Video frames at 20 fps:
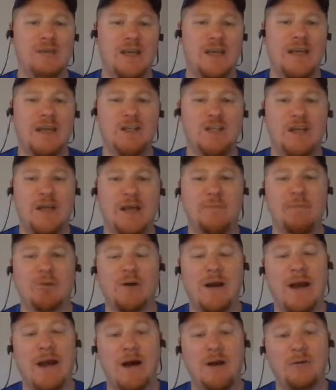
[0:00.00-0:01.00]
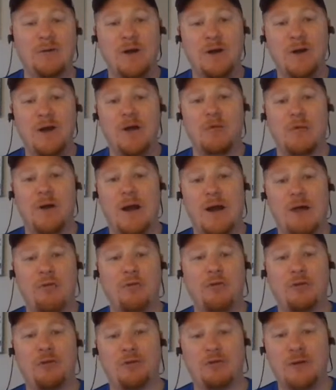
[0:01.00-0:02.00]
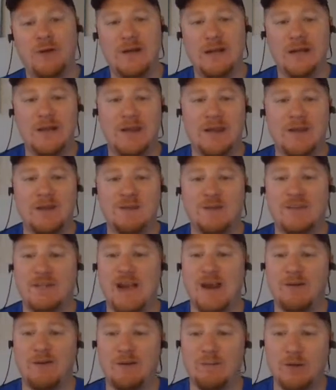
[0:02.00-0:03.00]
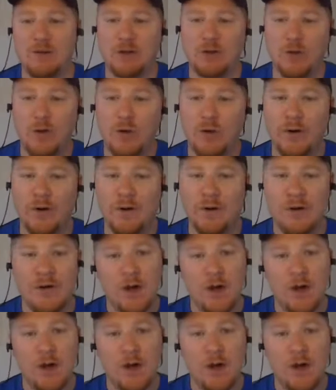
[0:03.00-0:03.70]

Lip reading: A.J. Brown. Round 3 is Terry McLaurin.